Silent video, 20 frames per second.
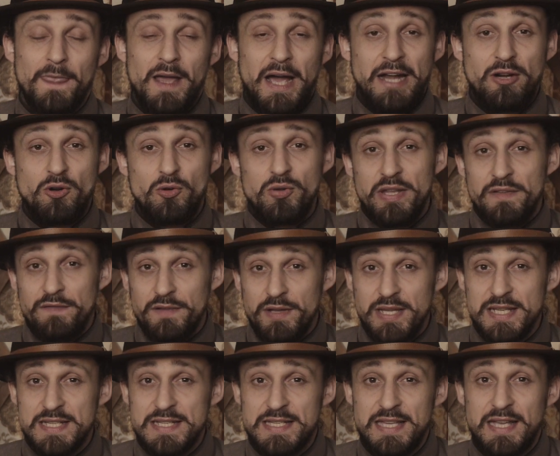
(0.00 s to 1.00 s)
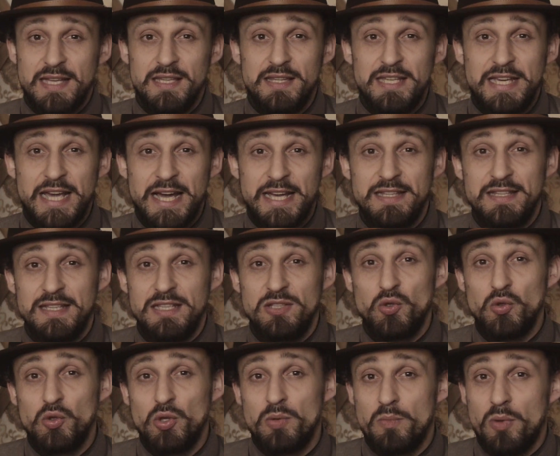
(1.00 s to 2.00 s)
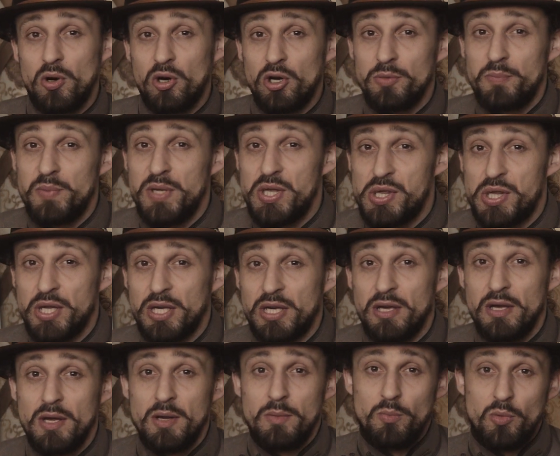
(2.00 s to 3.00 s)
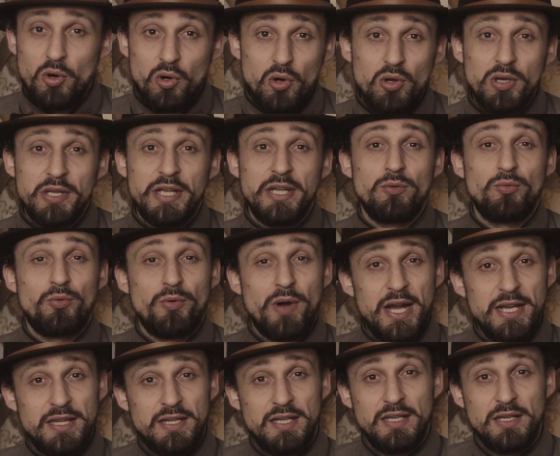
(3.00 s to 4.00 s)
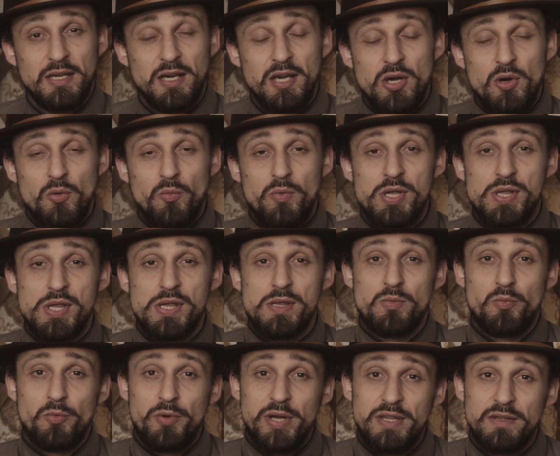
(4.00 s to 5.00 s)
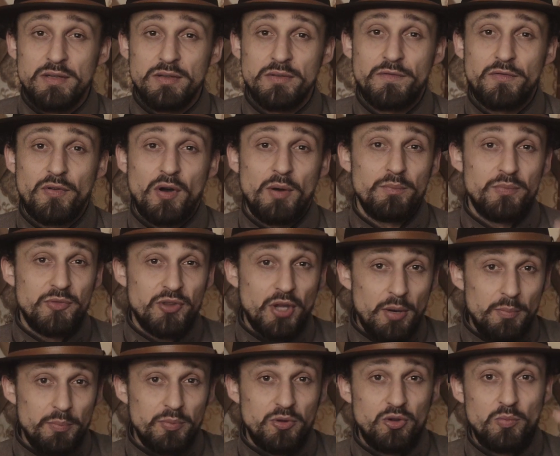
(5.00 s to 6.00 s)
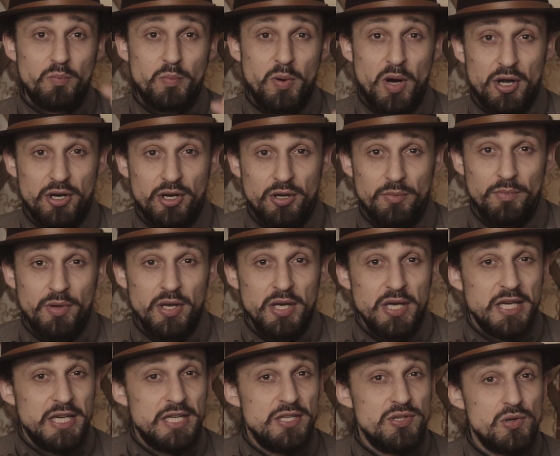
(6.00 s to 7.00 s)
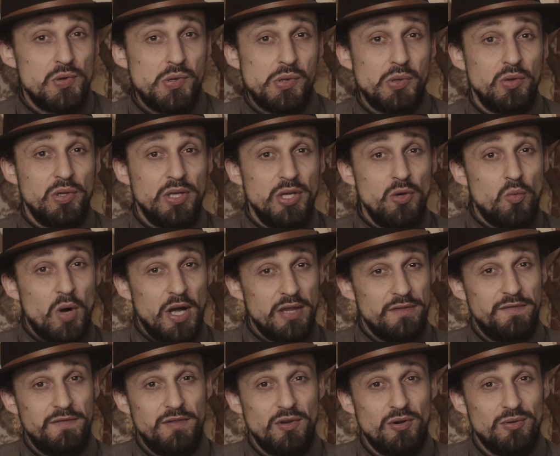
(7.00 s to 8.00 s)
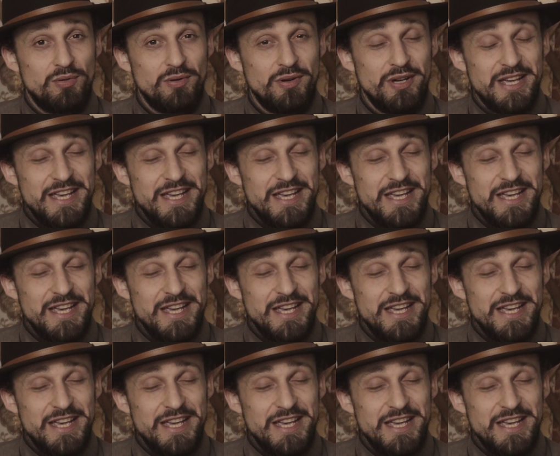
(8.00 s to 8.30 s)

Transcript: I could even extend the idea to the Mongol Mongolian writing, which is written from top to bottom in usually one flow.